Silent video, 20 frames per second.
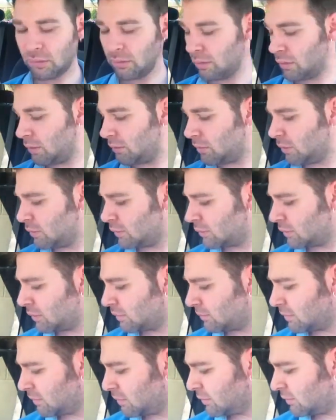Keep going, keep
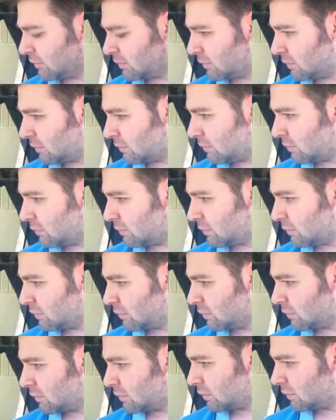going, keep going,
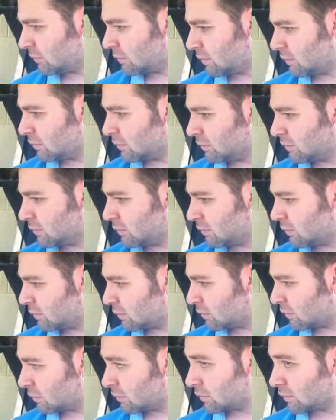keep going,
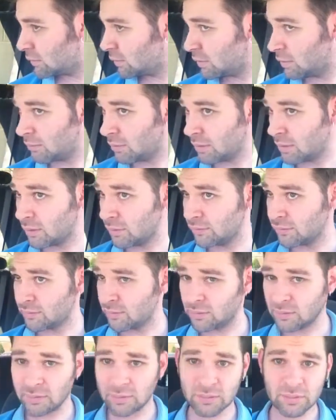keep going. Anybody else?
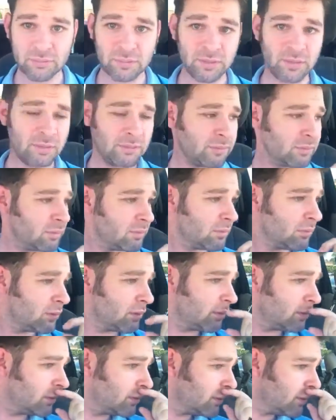Nobody else?
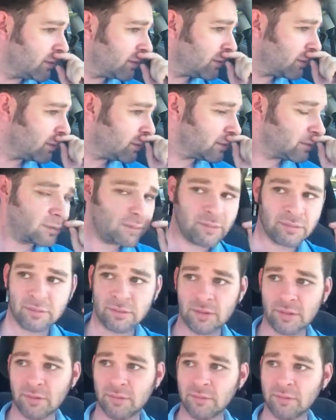
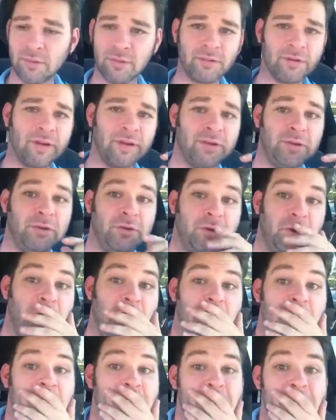No? Okay, good.
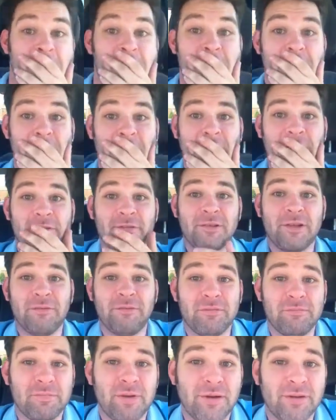Oh, that was kind of
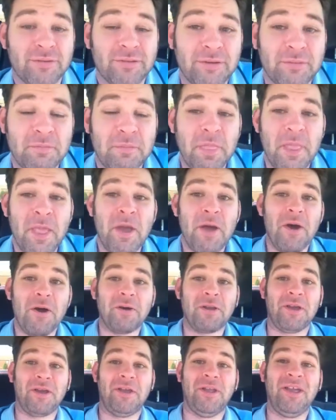embarrassing.
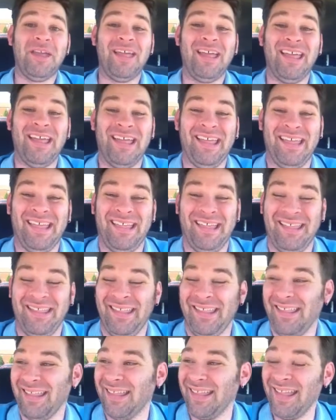Okay.
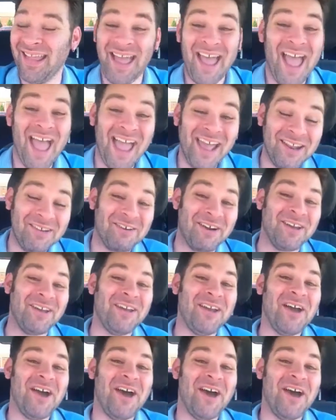Anyway,